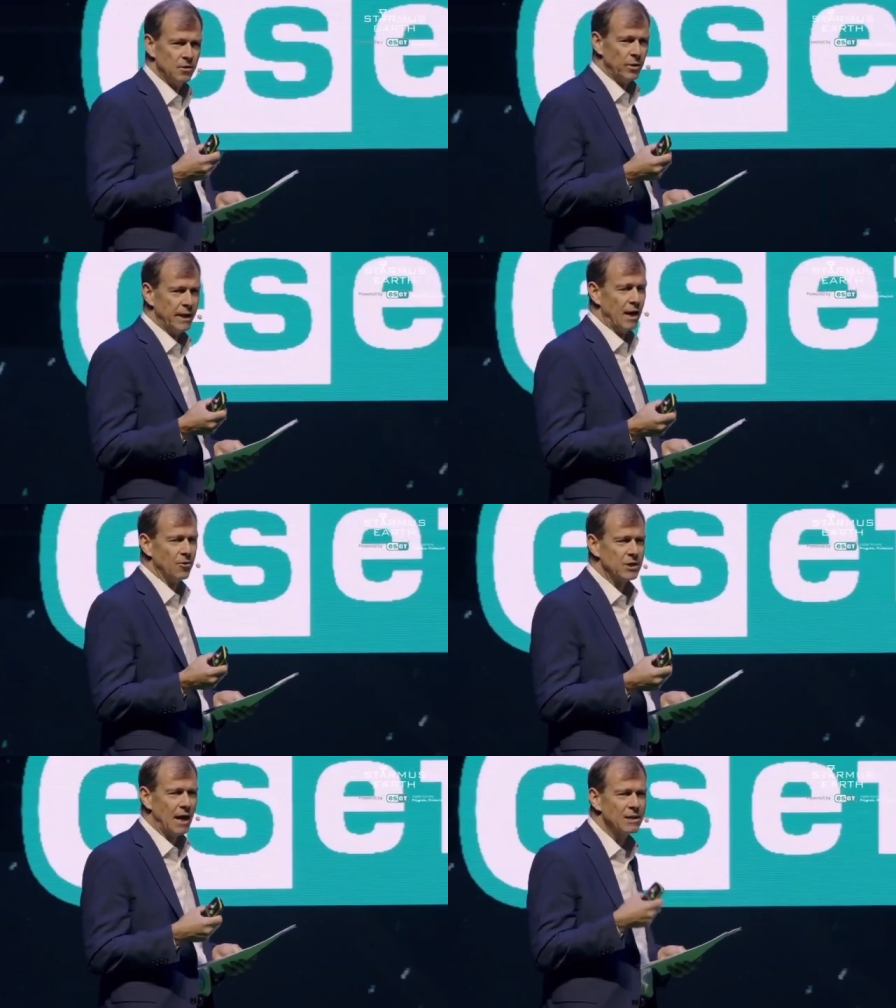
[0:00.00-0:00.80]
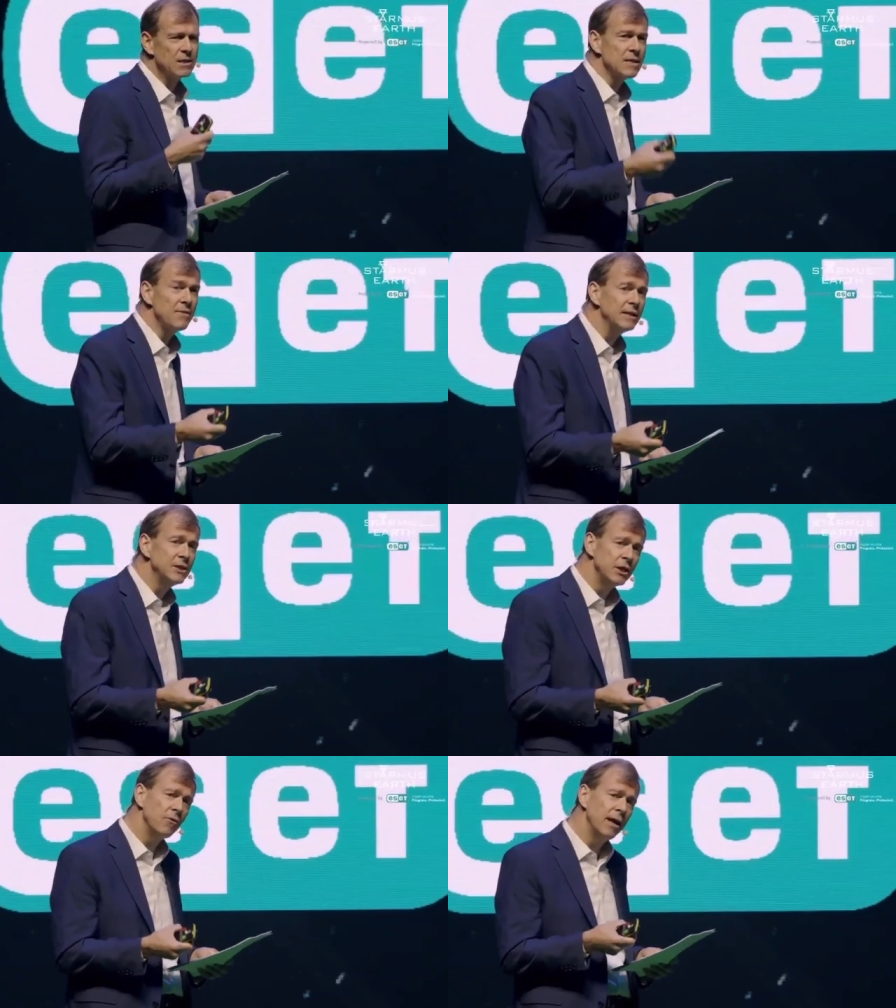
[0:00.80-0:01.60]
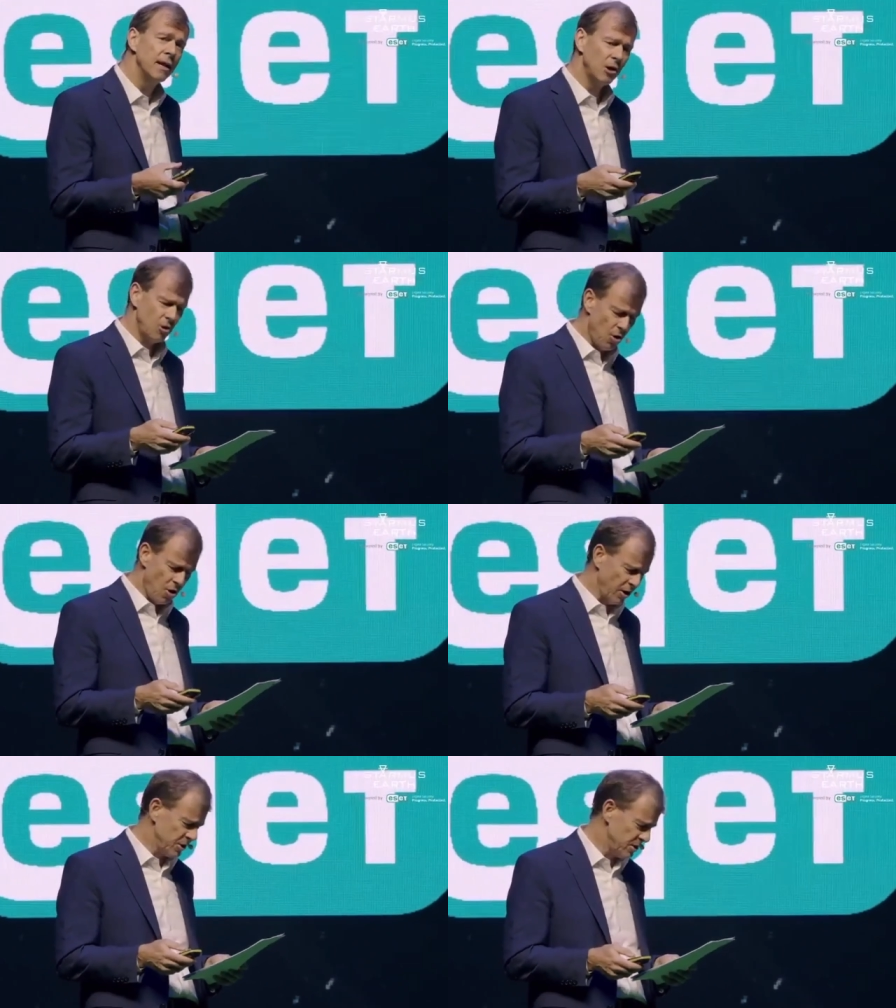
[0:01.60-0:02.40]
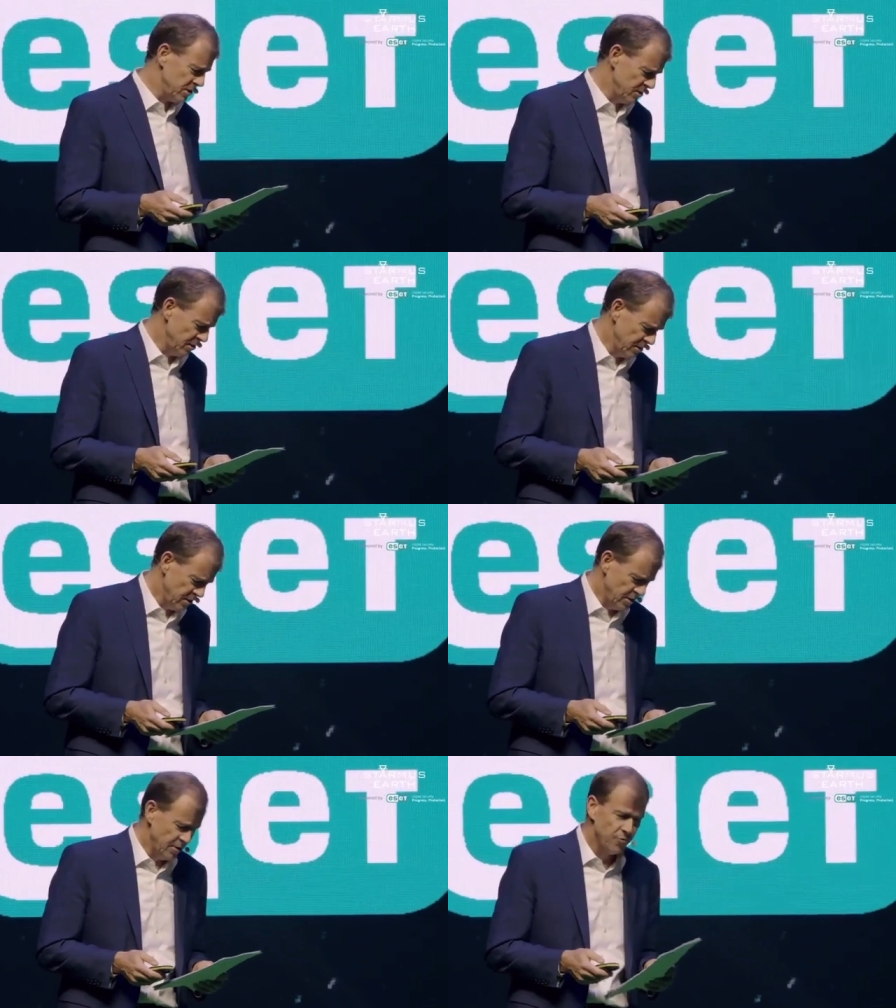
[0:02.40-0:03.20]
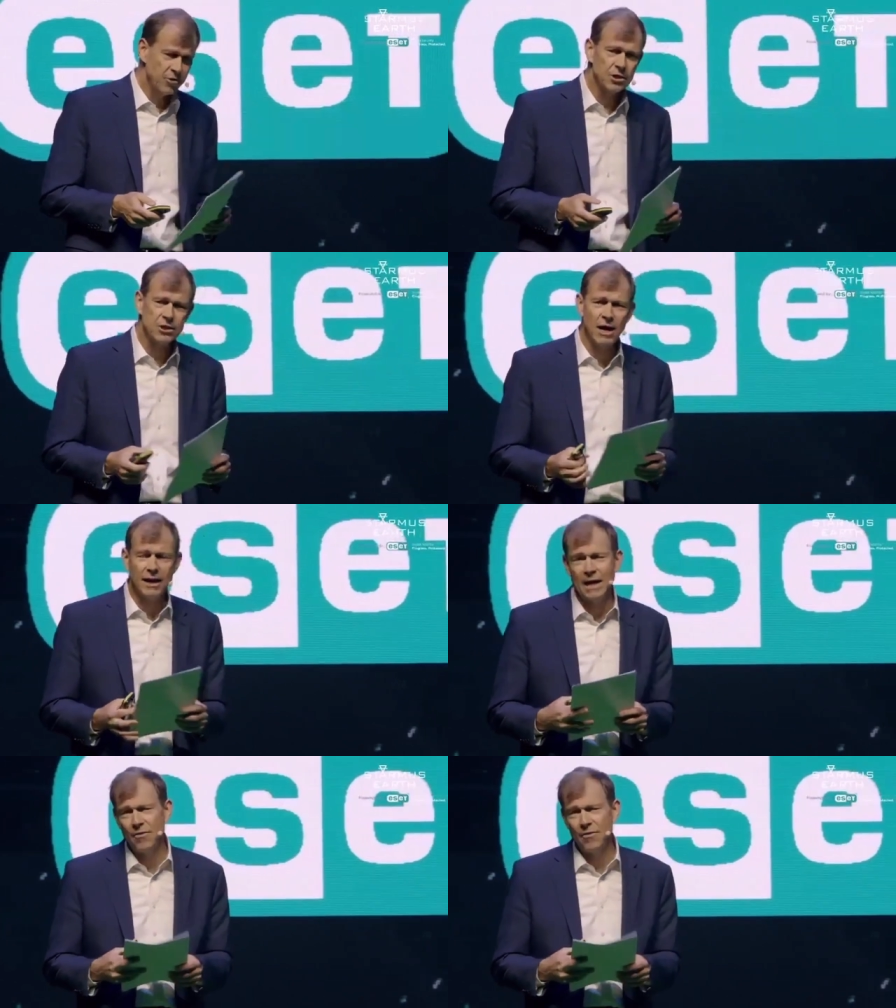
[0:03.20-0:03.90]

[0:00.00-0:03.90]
greenhouse gases and they generate a cost for society.